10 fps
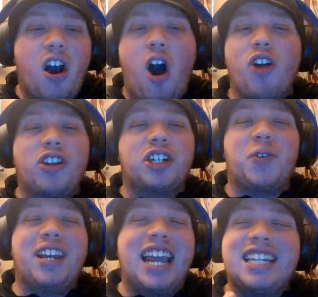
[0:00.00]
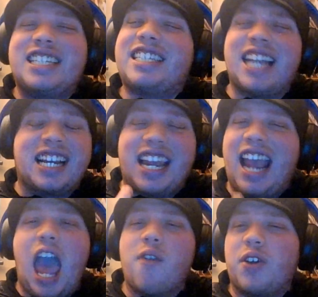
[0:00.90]
All they're doing is
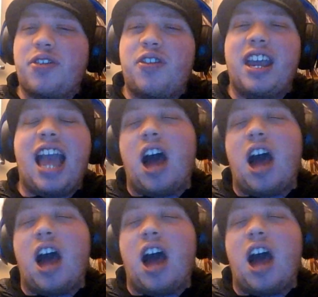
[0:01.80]
sucking everything